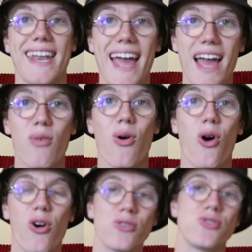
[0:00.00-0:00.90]
now
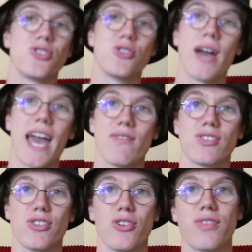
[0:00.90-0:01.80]
on to
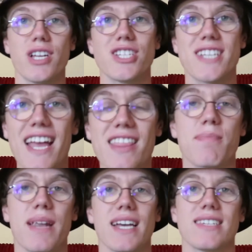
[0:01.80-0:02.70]
Everton, who finished 10th
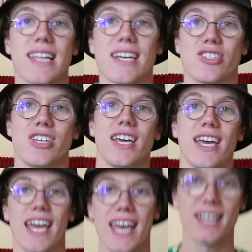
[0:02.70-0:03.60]
place last year
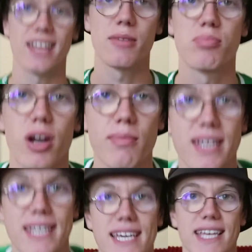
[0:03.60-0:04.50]
in the Premier
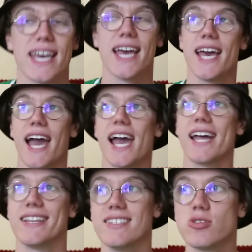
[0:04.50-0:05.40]
League.
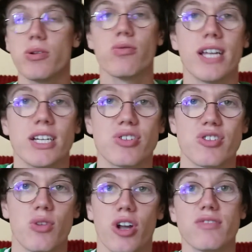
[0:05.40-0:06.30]
And this will be a really
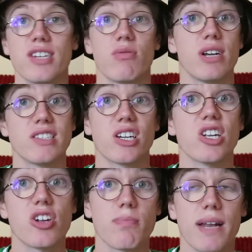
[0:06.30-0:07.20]
interesting one. Obviously, they released a
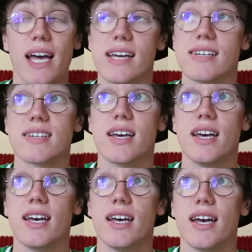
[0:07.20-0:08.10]
lot of players,
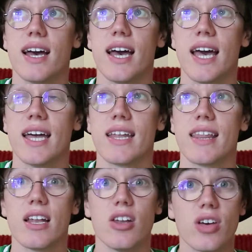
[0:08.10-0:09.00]
and
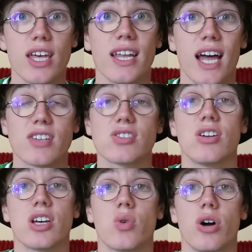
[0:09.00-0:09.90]
they're looking at
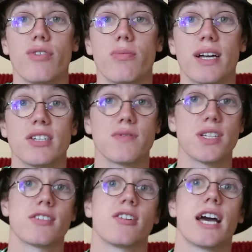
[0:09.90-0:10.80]
signing quite a few players.
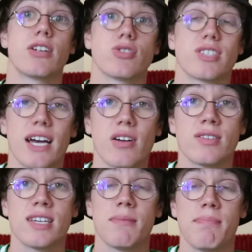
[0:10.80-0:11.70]
Obviously, they signed Andros
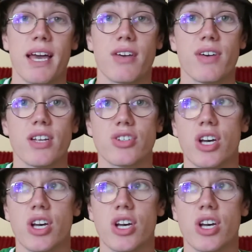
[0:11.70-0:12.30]
Townsend, Begovic,